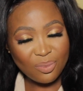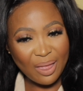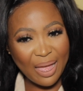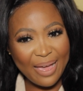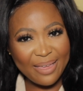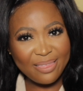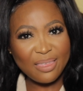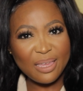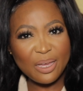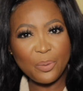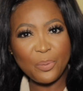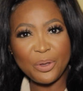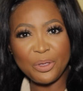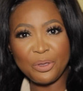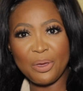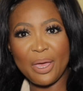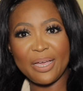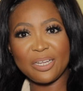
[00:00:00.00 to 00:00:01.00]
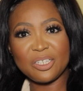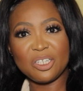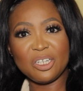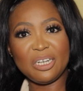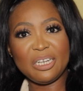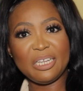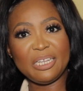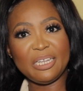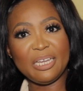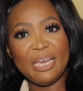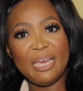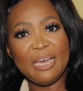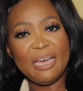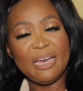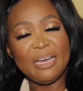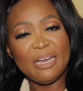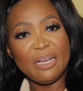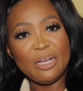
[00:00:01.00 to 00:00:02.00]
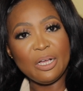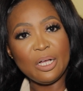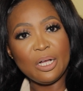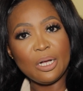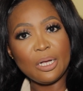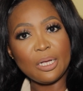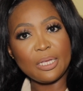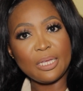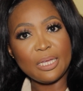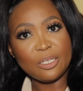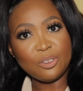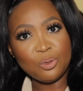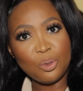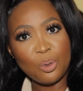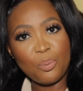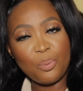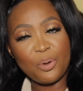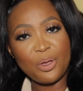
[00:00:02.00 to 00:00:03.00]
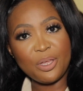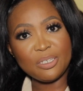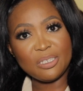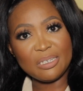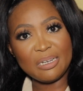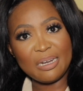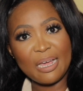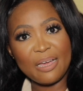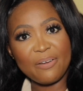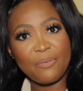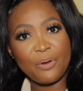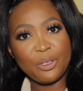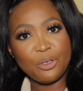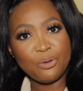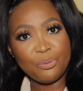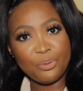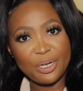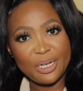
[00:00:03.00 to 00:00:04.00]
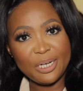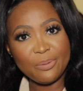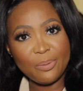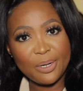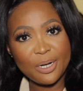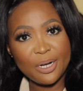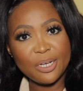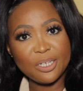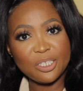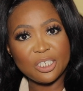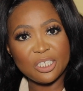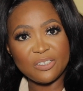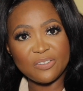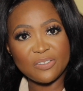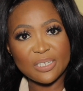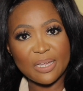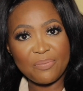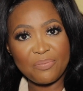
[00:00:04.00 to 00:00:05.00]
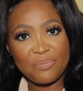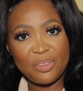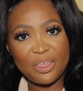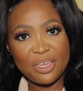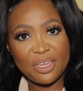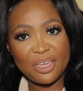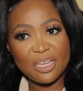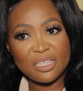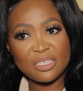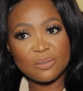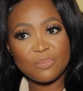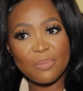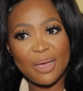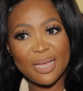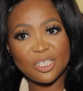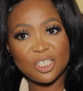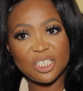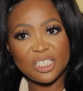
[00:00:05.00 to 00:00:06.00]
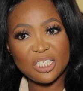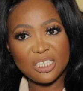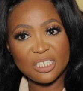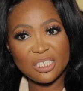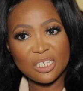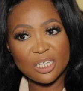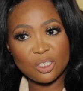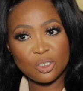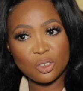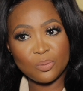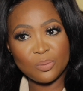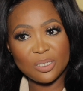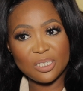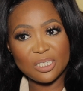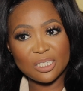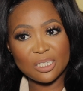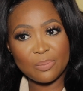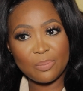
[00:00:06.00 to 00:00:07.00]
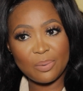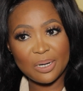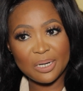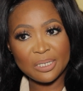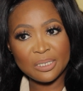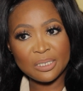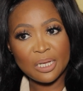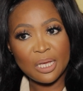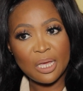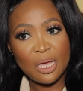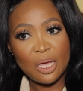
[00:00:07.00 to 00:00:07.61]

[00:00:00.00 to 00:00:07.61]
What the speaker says: I think when you actually get to a point in life where you really want to achieve something, it's much easier to be disciplined.